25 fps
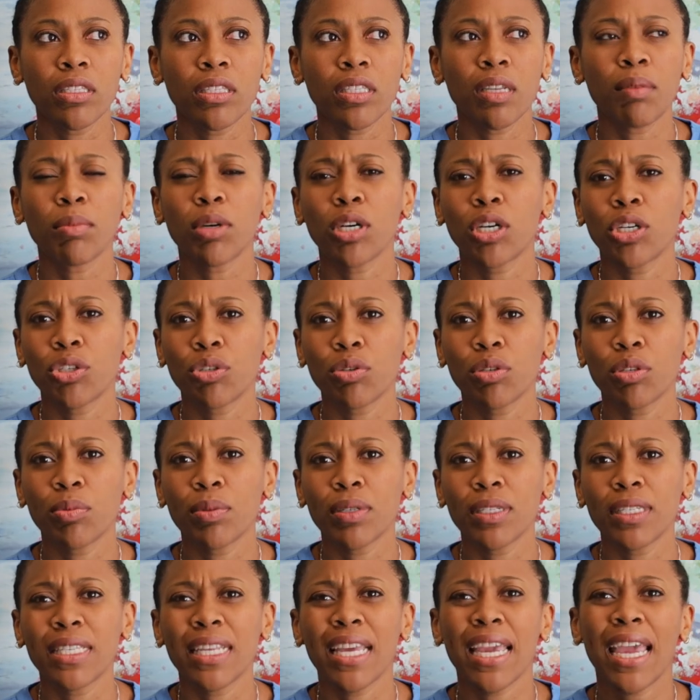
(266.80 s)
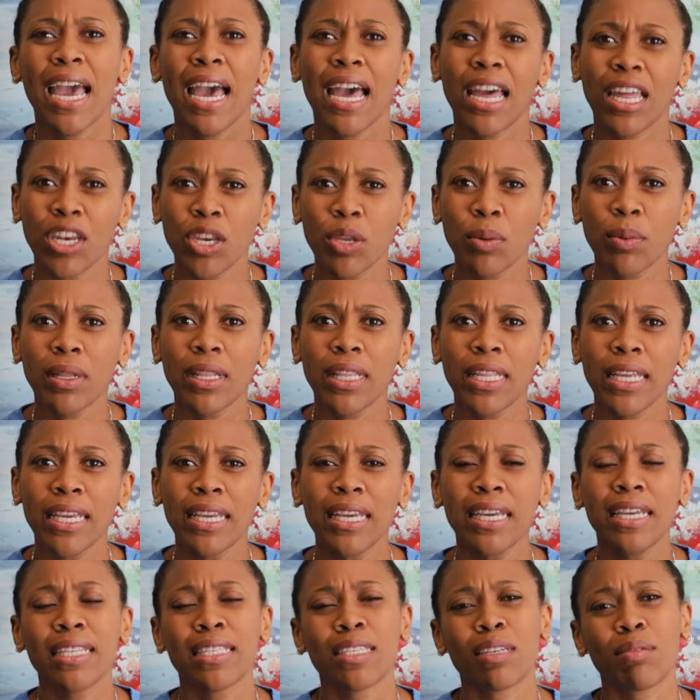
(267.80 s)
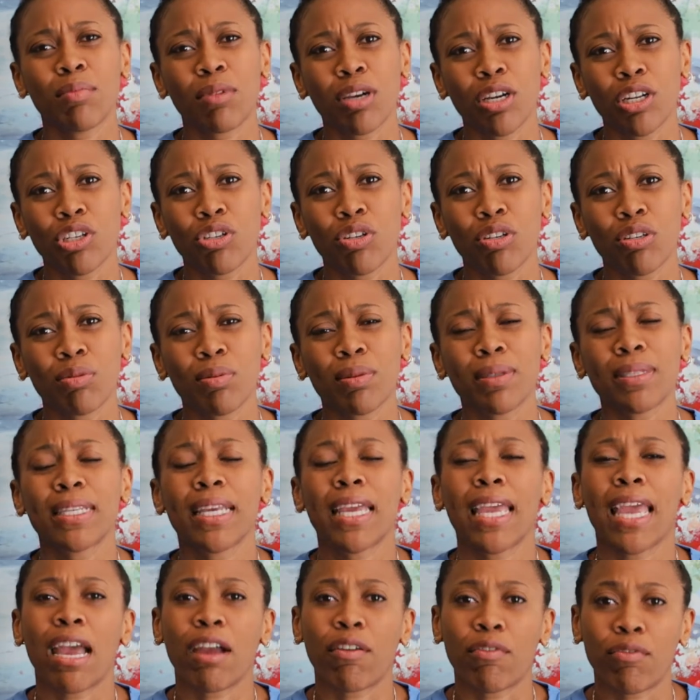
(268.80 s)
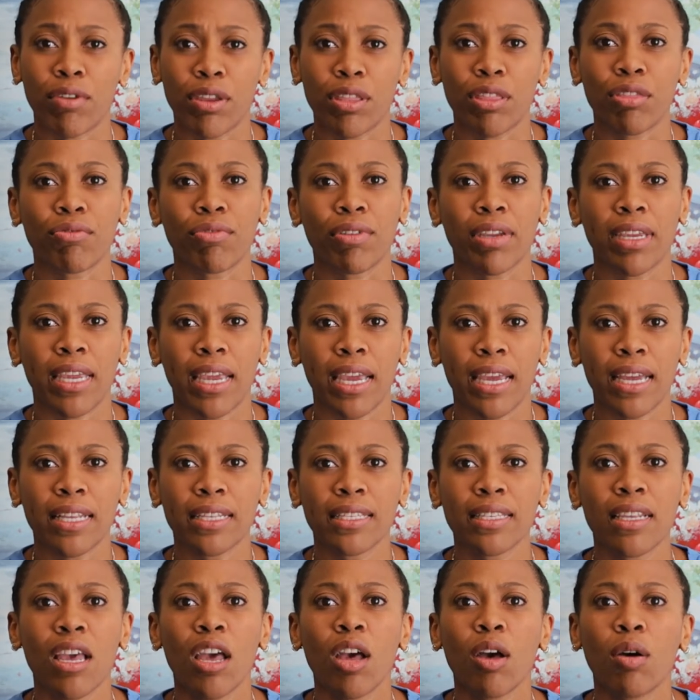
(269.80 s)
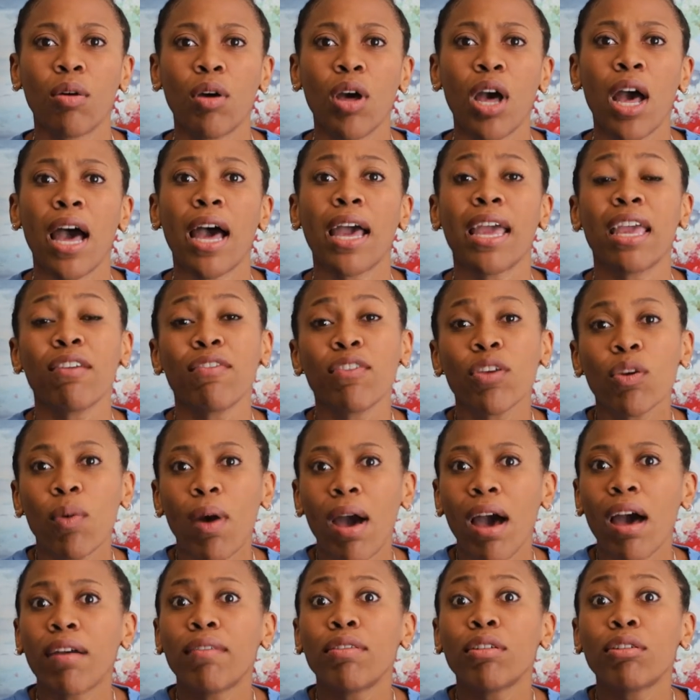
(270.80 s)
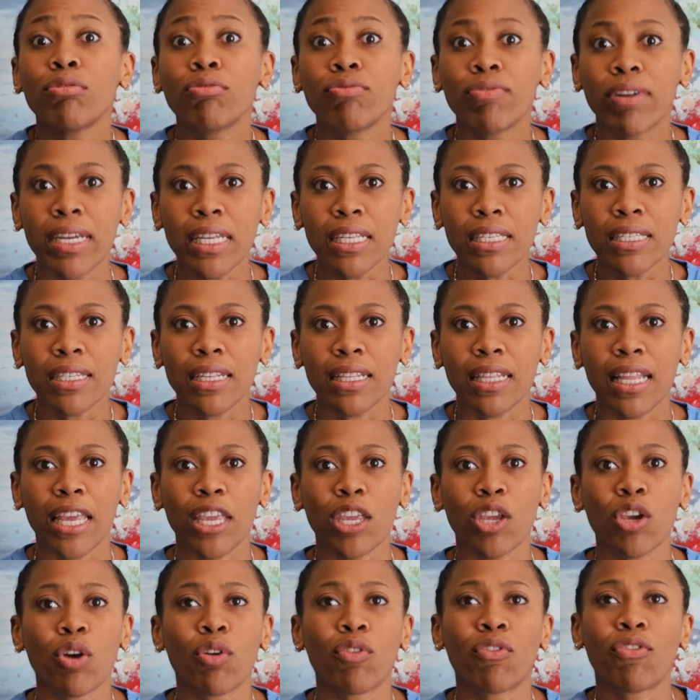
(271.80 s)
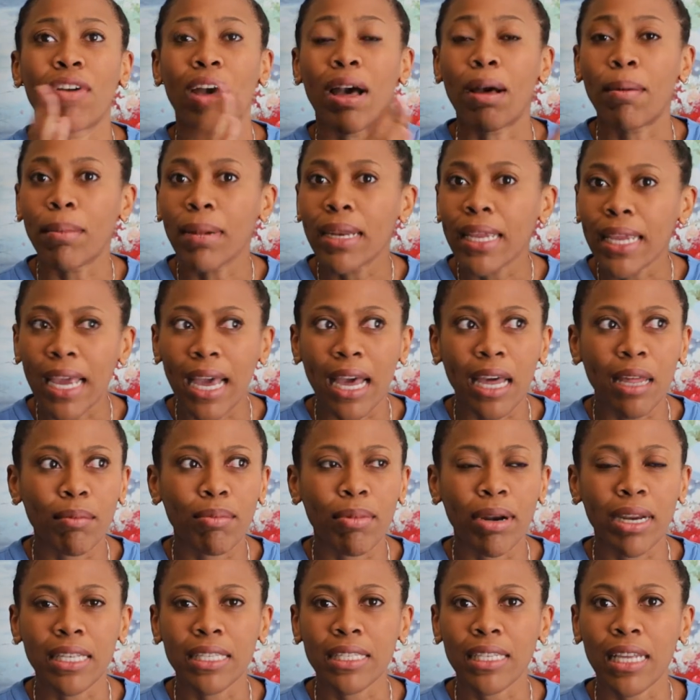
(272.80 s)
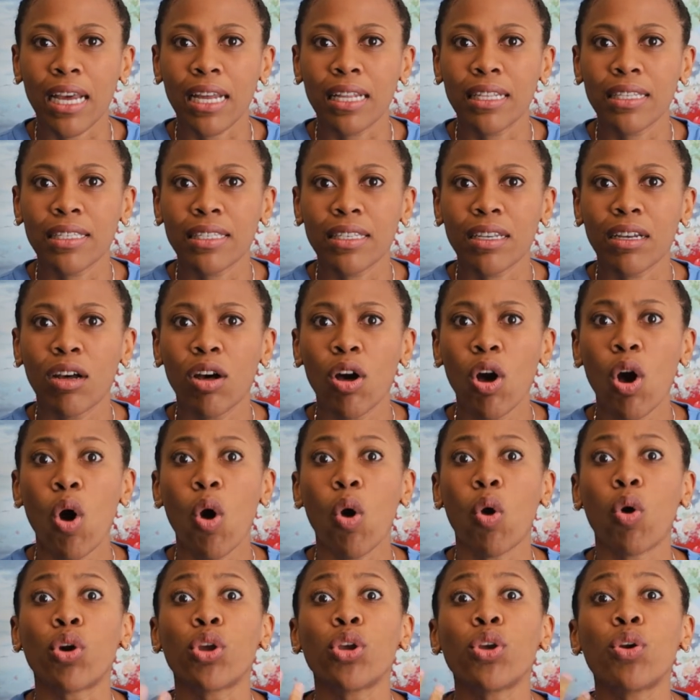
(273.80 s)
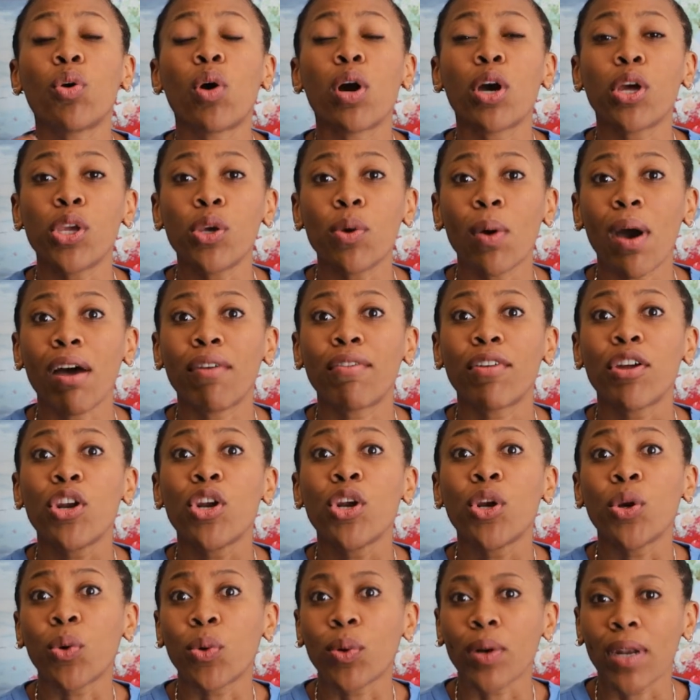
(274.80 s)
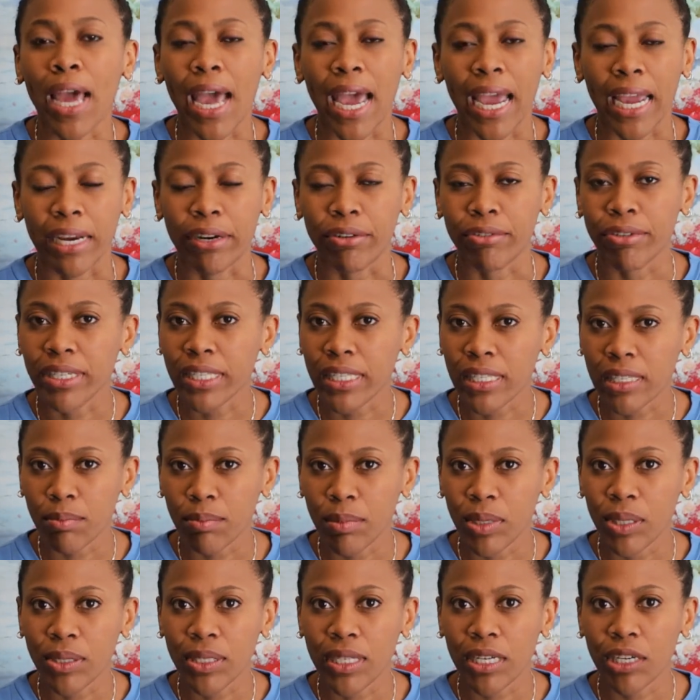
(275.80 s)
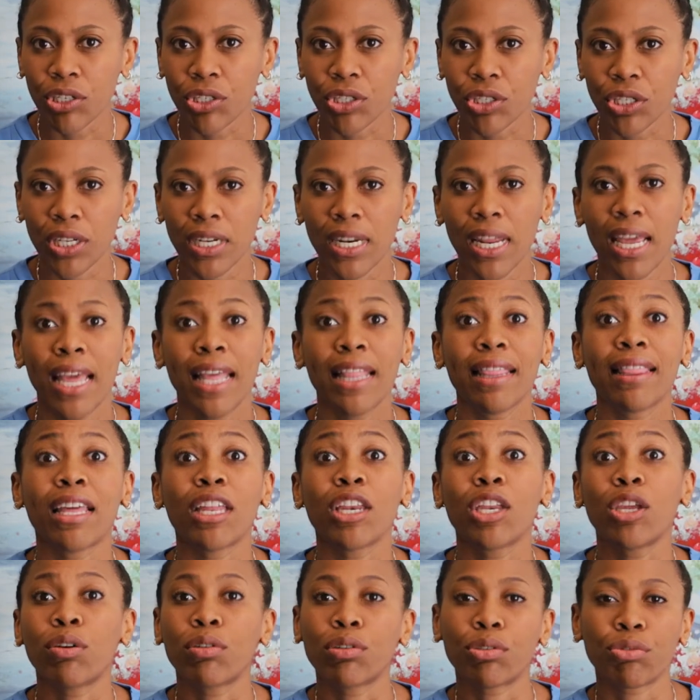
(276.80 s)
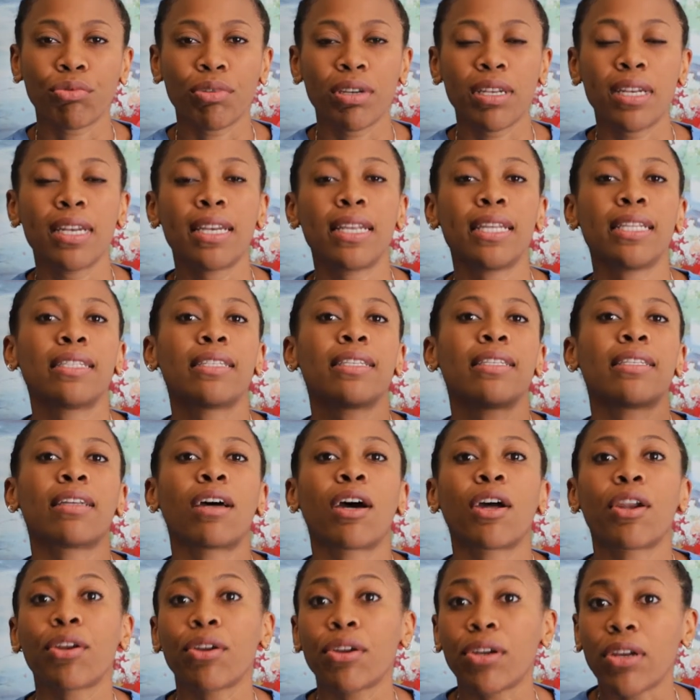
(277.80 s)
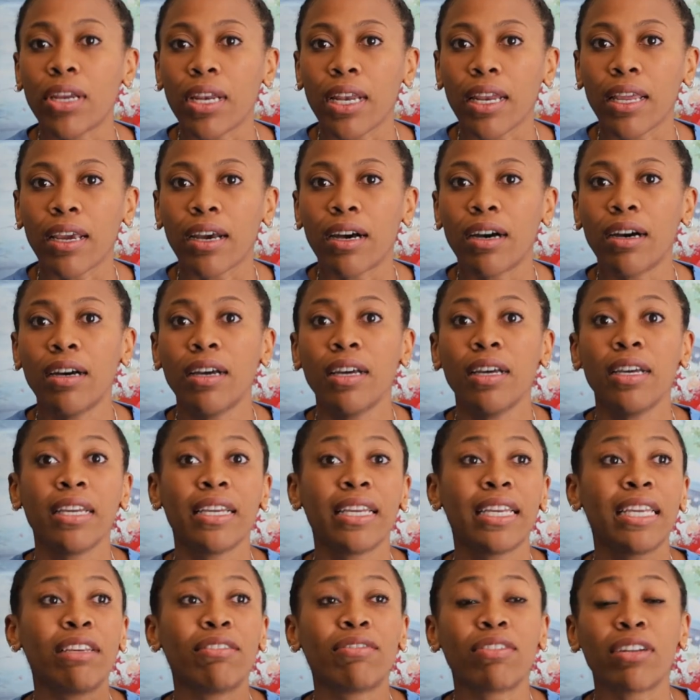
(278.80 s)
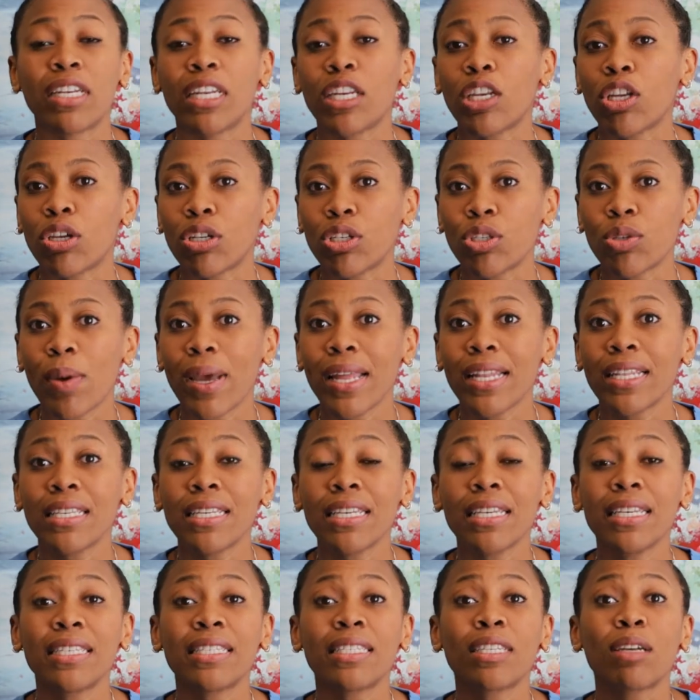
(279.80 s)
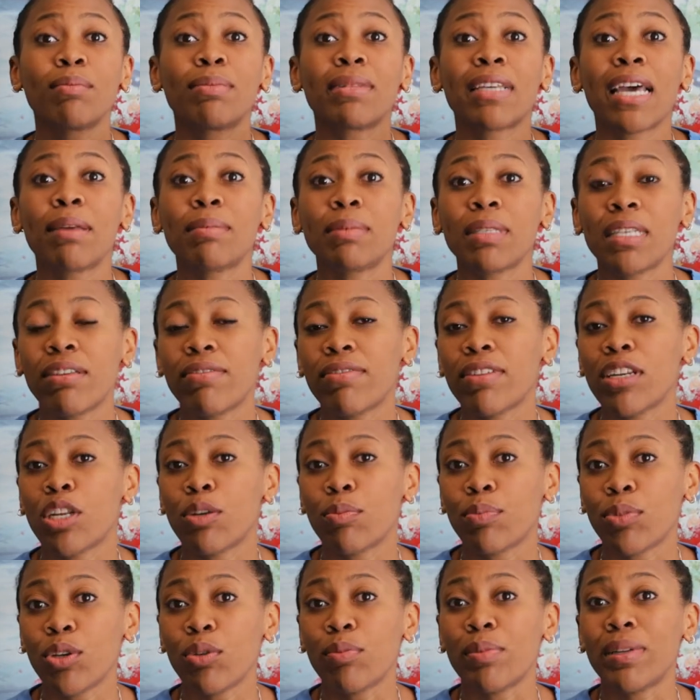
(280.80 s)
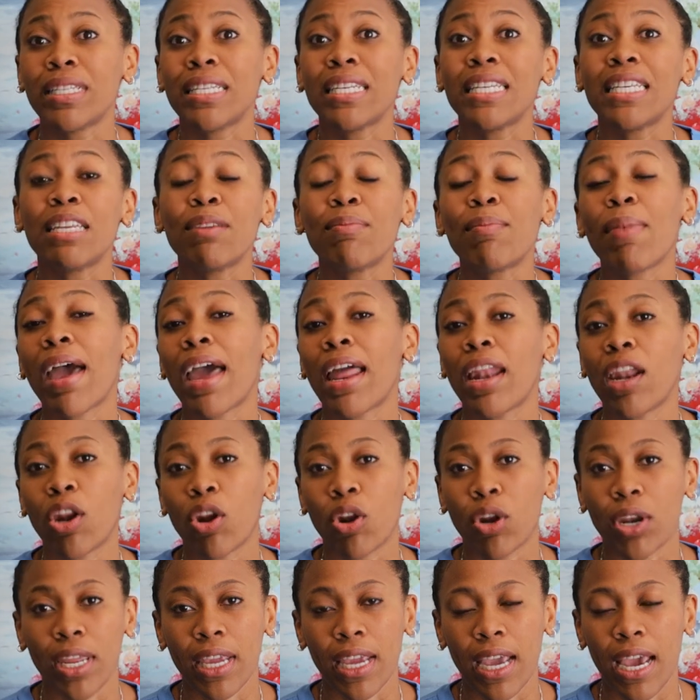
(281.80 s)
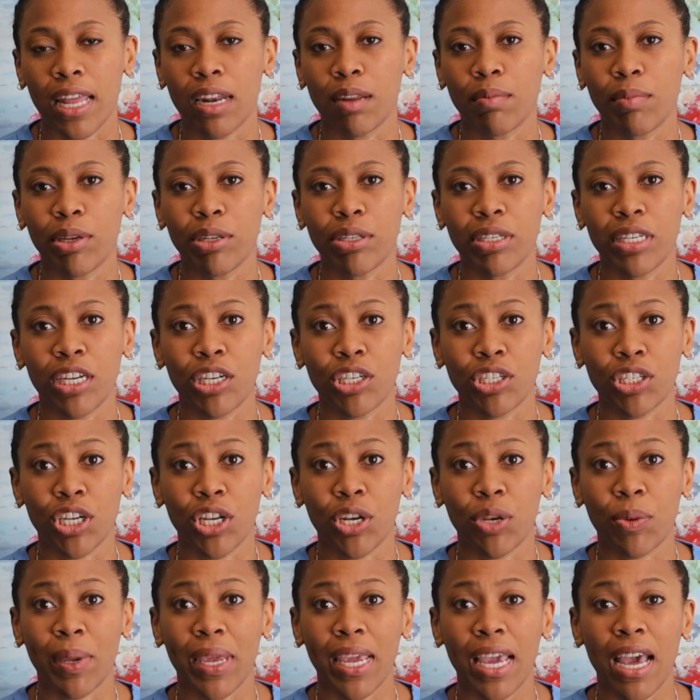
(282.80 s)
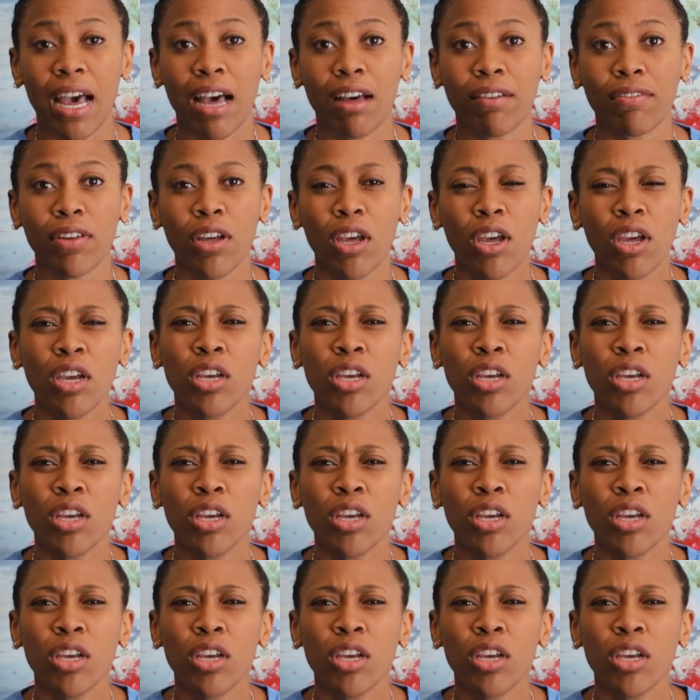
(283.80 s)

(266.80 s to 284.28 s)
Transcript: Some countries will say annually, some countries will say every 3 years. If you have a risk, like your family had breast cancer, or you have a known high-risk mutation, then your screening needs to start earlier, even in your 20s, sometimes even in puberty, depending on the kind of mutation you have.